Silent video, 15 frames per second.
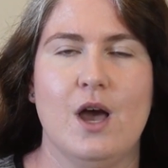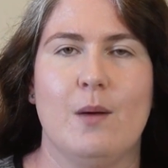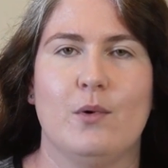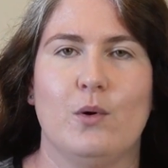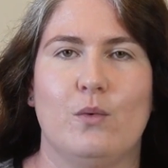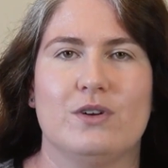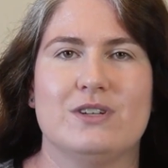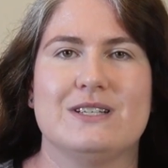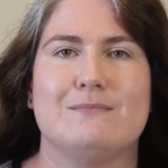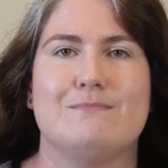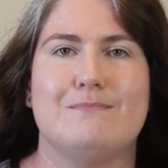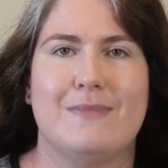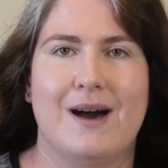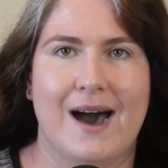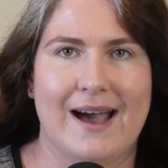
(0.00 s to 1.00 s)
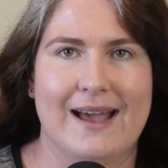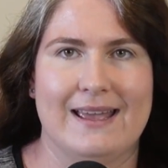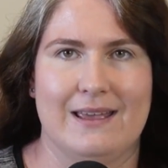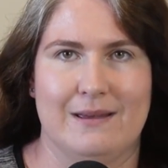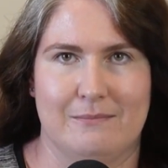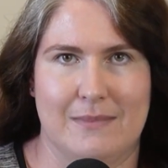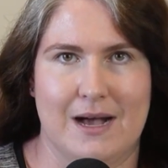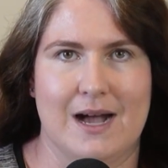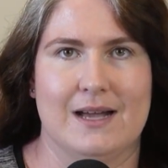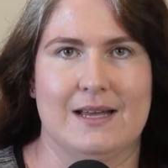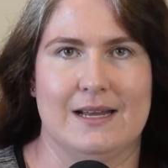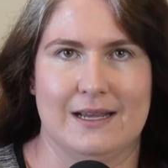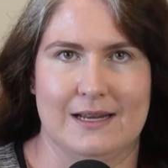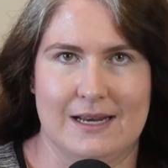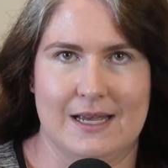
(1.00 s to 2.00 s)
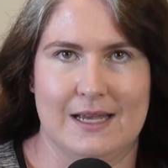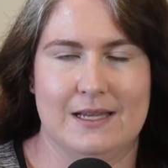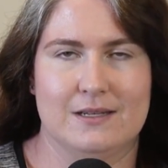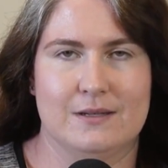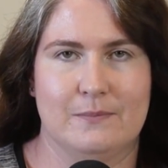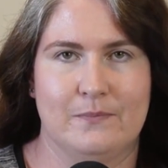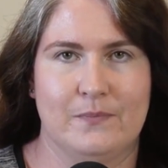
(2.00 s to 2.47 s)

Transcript: but what does my marketing need?